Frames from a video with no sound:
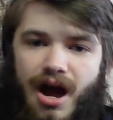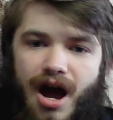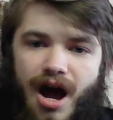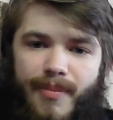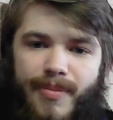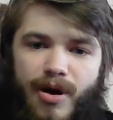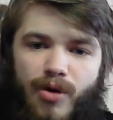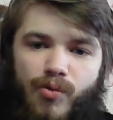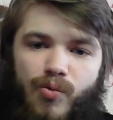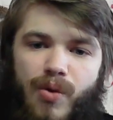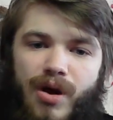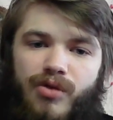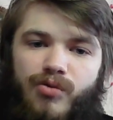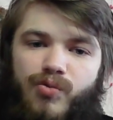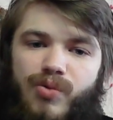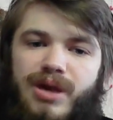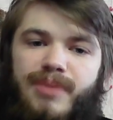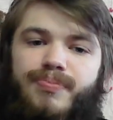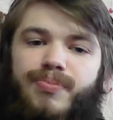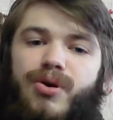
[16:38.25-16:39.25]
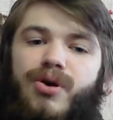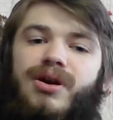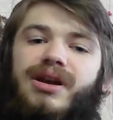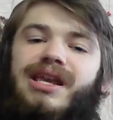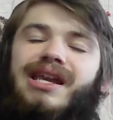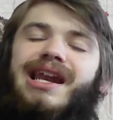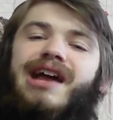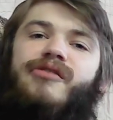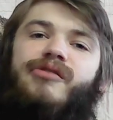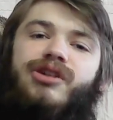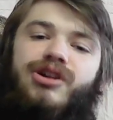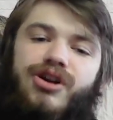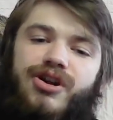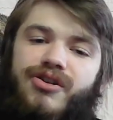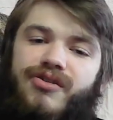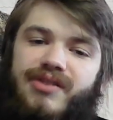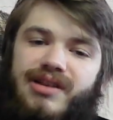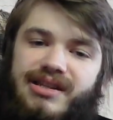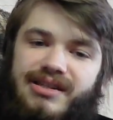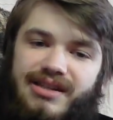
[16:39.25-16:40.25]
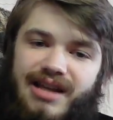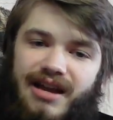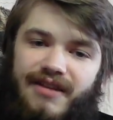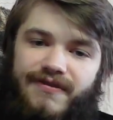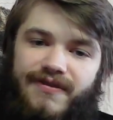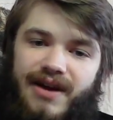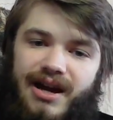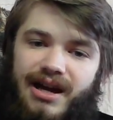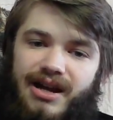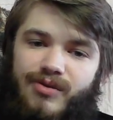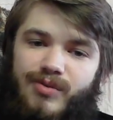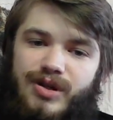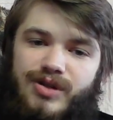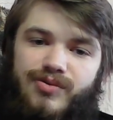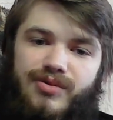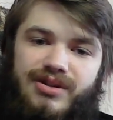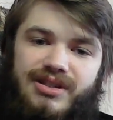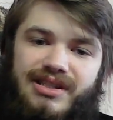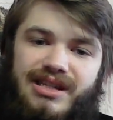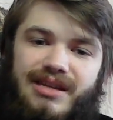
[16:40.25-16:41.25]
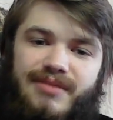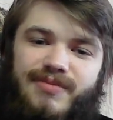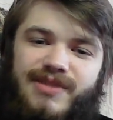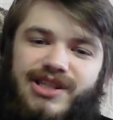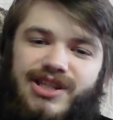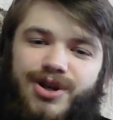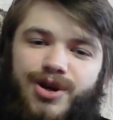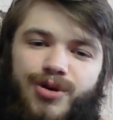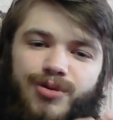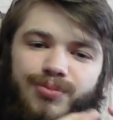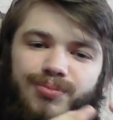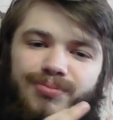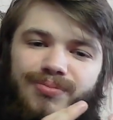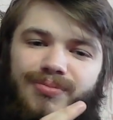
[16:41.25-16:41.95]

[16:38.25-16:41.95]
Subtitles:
about what we put in our current sci-fi, which will seem so